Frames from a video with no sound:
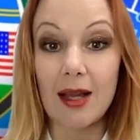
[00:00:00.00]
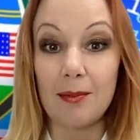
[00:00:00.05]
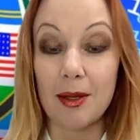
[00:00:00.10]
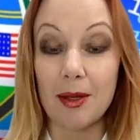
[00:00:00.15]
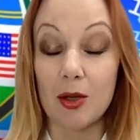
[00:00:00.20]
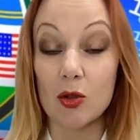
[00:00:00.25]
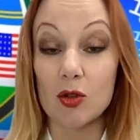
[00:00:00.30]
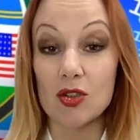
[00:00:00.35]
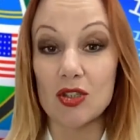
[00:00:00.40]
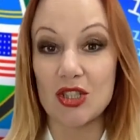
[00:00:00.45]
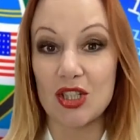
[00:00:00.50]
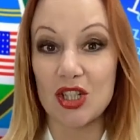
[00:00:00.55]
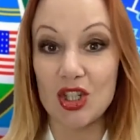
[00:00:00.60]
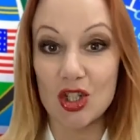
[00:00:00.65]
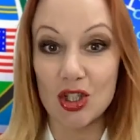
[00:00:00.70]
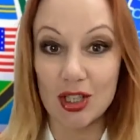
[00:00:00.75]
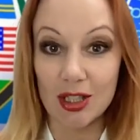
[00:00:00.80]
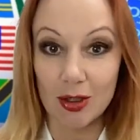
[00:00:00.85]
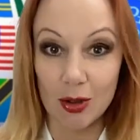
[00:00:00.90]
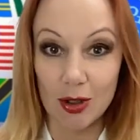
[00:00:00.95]
because
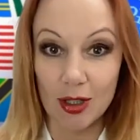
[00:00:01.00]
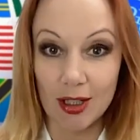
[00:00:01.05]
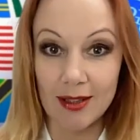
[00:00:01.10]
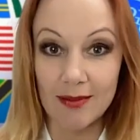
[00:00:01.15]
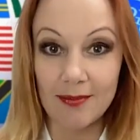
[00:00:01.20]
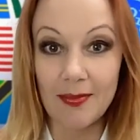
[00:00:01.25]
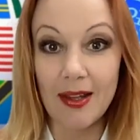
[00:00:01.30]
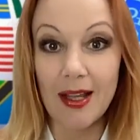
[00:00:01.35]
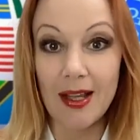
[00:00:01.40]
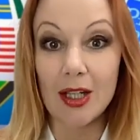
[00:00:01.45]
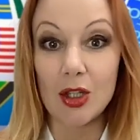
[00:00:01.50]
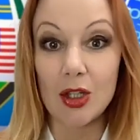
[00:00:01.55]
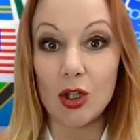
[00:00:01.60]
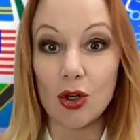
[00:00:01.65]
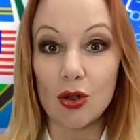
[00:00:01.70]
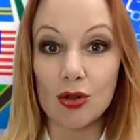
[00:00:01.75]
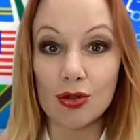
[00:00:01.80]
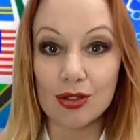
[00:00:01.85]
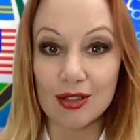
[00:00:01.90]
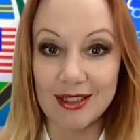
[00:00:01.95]
Digital Olga
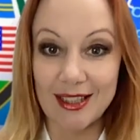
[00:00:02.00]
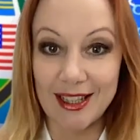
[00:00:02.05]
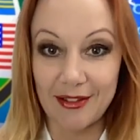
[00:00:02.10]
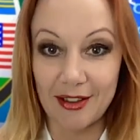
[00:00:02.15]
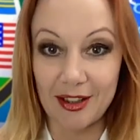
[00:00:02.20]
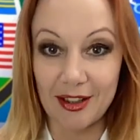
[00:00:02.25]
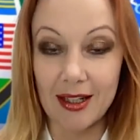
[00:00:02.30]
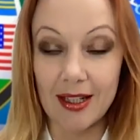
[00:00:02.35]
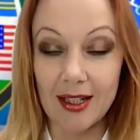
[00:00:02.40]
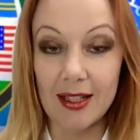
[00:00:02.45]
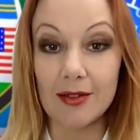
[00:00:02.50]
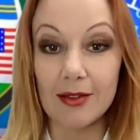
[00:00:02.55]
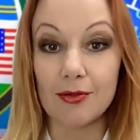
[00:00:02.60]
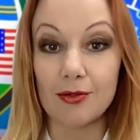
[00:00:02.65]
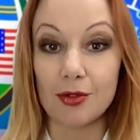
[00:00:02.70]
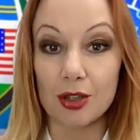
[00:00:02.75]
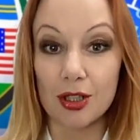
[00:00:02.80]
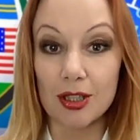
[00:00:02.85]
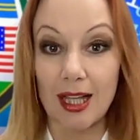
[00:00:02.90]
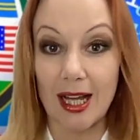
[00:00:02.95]
knows definitely
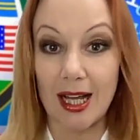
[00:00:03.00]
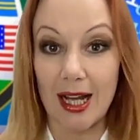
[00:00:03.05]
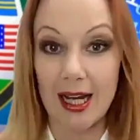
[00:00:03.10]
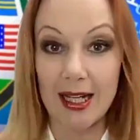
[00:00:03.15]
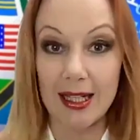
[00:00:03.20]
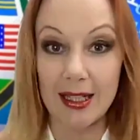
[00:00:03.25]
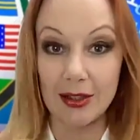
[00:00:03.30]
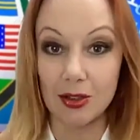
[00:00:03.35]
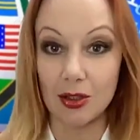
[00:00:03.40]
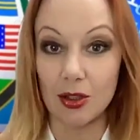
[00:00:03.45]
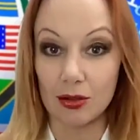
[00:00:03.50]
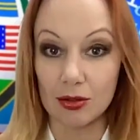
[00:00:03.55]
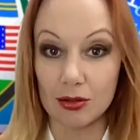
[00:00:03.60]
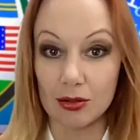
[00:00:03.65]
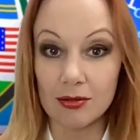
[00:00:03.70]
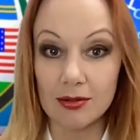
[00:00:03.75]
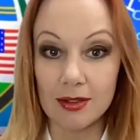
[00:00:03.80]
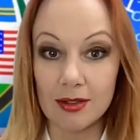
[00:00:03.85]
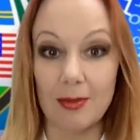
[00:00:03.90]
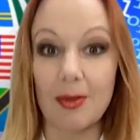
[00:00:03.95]
what I
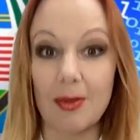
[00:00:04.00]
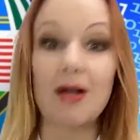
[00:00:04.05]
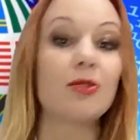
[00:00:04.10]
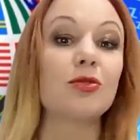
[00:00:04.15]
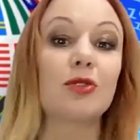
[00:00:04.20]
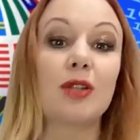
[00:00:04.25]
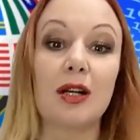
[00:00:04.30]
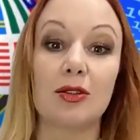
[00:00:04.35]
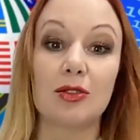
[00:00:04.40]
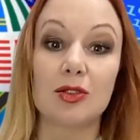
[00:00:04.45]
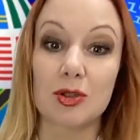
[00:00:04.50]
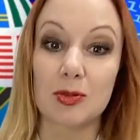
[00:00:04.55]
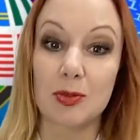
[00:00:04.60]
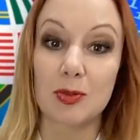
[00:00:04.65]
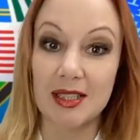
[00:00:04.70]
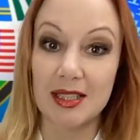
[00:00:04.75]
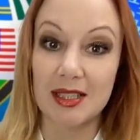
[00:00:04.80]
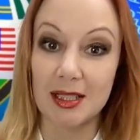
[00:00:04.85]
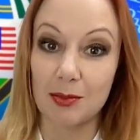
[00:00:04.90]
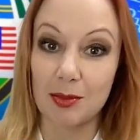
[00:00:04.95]
know about our
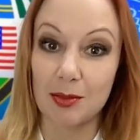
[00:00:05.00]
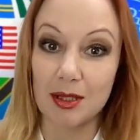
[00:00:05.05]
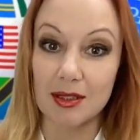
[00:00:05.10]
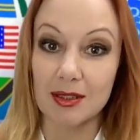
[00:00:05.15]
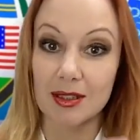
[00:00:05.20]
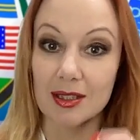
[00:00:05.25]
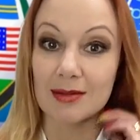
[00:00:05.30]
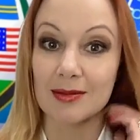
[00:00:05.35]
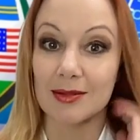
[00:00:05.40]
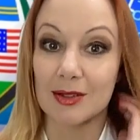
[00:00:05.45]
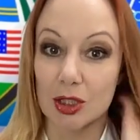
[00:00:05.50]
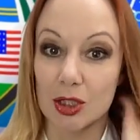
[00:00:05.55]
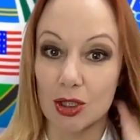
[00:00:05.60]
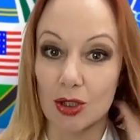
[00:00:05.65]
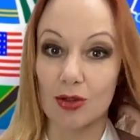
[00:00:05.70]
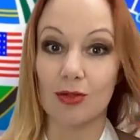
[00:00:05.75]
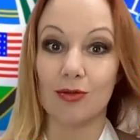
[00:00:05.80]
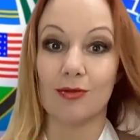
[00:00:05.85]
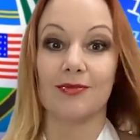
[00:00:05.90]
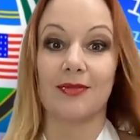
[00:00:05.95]
space and business.
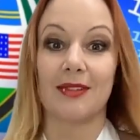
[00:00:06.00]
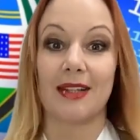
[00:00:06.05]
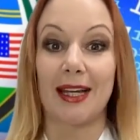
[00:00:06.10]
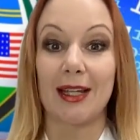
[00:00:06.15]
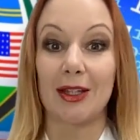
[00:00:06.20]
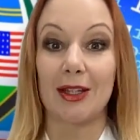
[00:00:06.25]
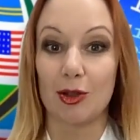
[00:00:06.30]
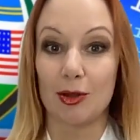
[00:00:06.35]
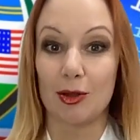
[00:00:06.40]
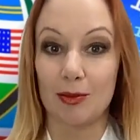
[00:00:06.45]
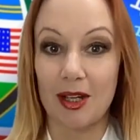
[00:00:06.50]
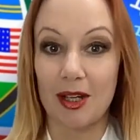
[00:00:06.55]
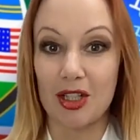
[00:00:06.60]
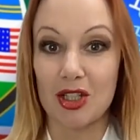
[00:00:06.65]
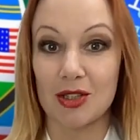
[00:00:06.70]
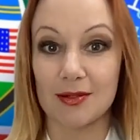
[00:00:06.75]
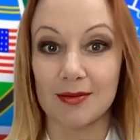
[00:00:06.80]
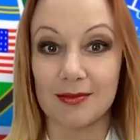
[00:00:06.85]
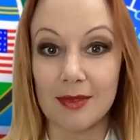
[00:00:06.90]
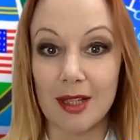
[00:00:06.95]
So, can you
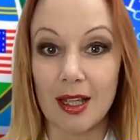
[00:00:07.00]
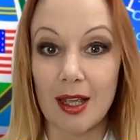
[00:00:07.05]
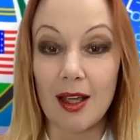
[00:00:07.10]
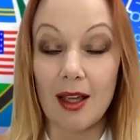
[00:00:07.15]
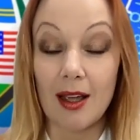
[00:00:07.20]
imagine?